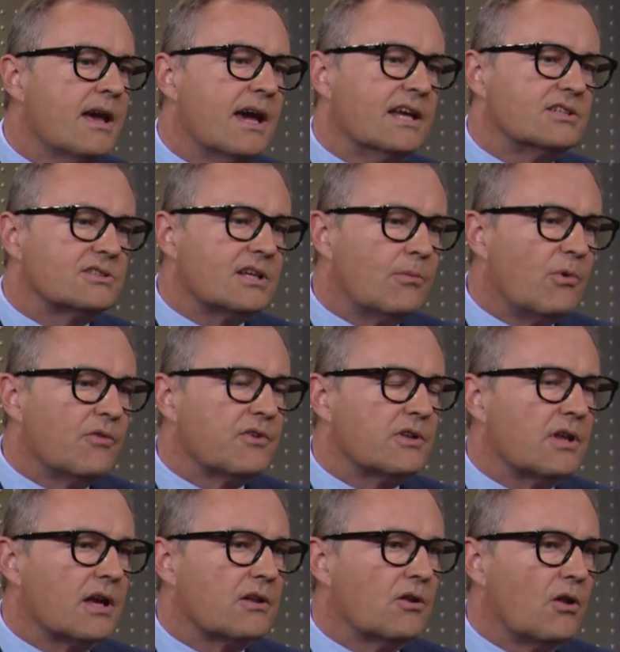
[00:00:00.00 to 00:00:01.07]
And some of the
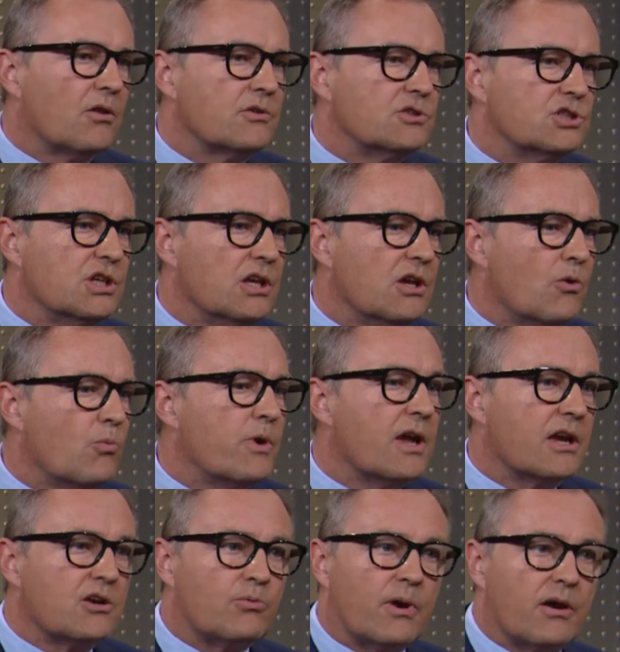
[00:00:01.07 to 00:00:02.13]
technology we are
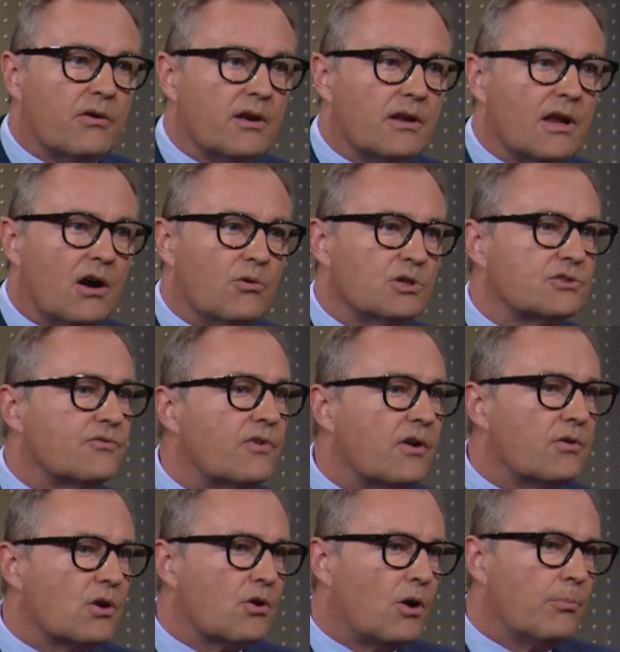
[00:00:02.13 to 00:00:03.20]
acquiring now is
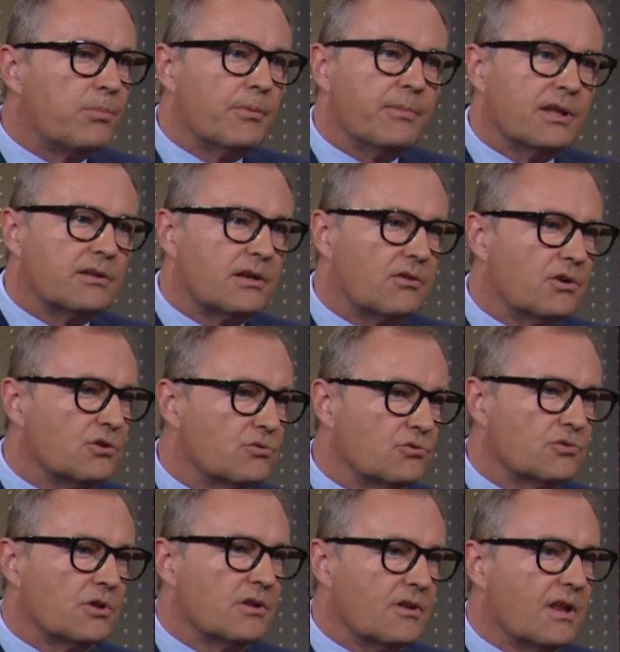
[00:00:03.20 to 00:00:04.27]
very complementary
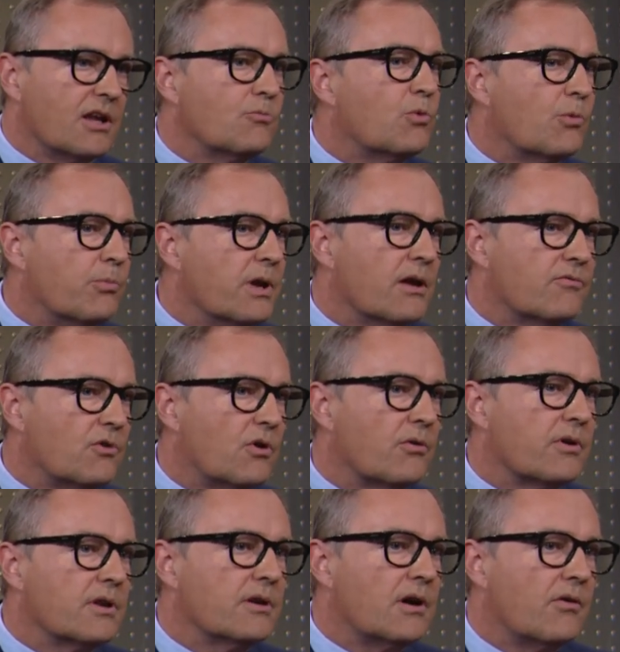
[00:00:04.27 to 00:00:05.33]
to that what we have
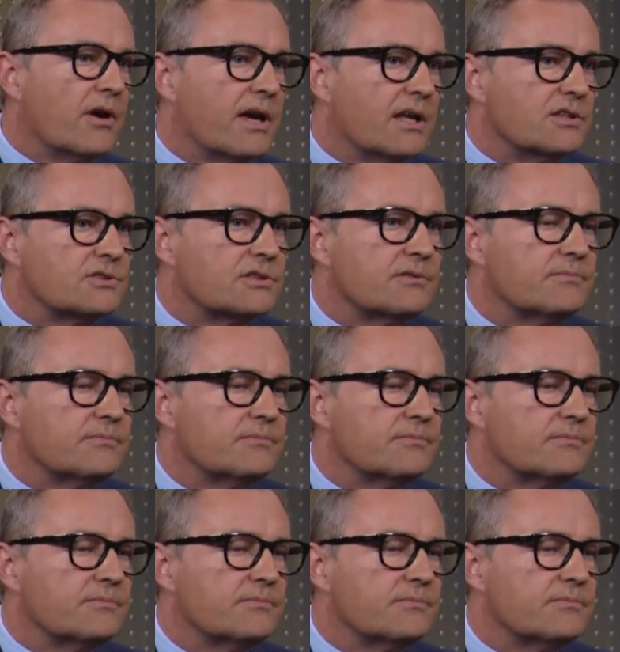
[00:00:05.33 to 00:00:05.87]
already in our hands.